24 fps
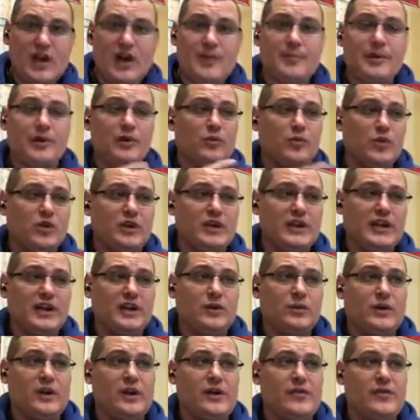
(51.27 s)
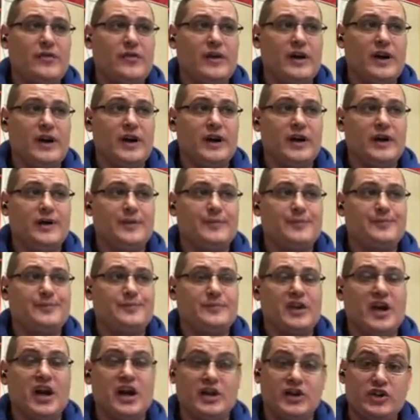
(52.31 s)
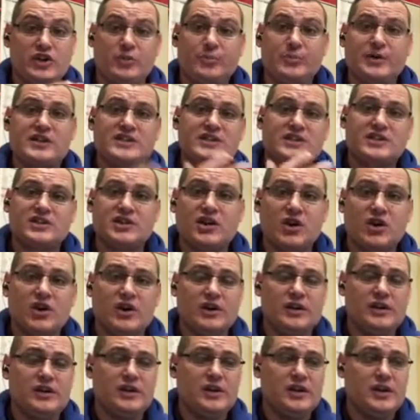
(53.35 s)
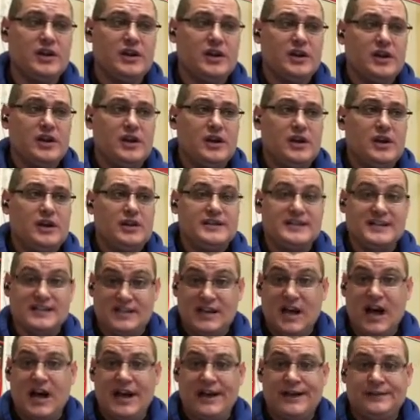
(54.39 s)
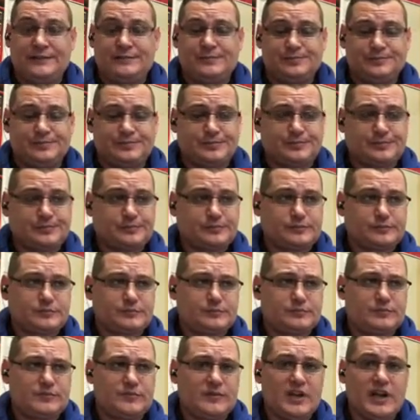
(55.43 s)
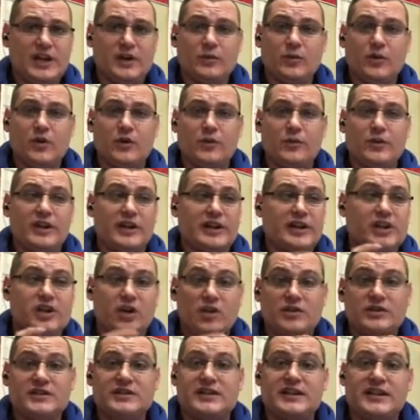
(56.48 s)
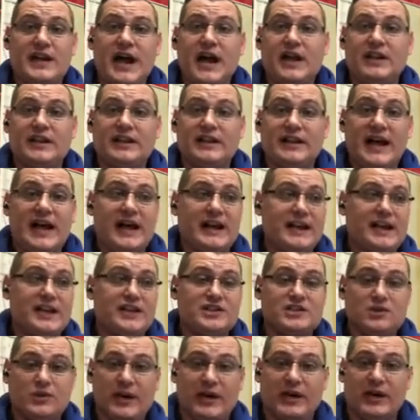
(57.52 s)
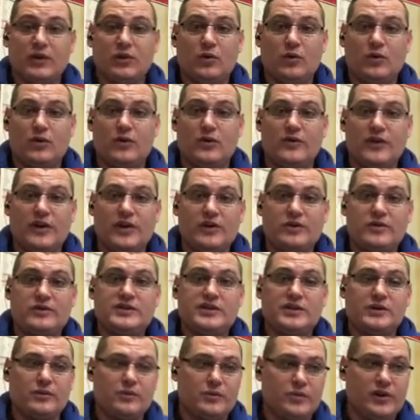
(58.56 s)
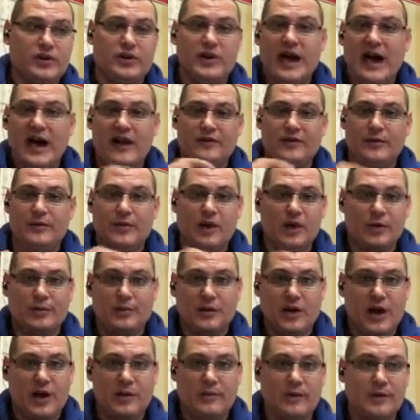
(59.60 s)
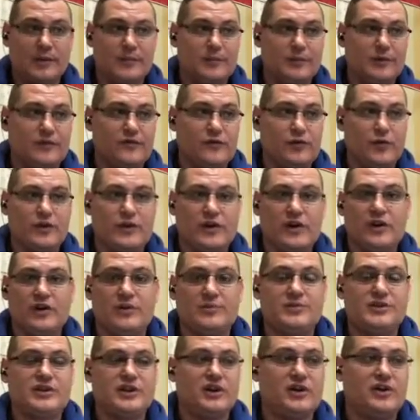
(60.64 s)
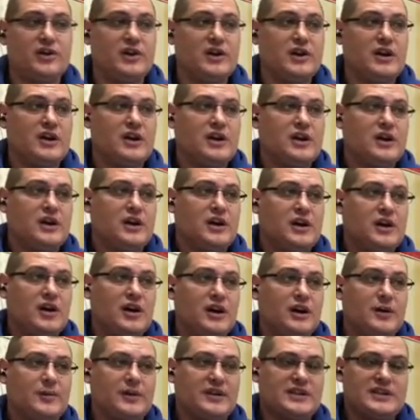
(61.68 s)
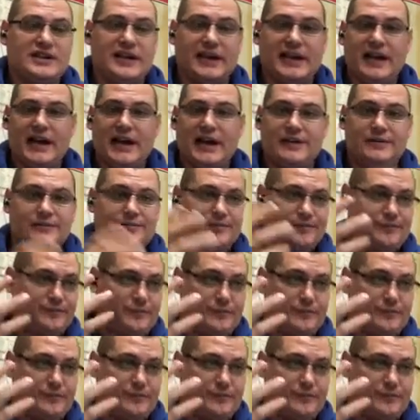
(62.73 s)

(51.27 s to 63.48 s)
I've been working with a new business card design, and we're really close to dialing that in, so I can order those, and we'll have them no problem before the home show, because I got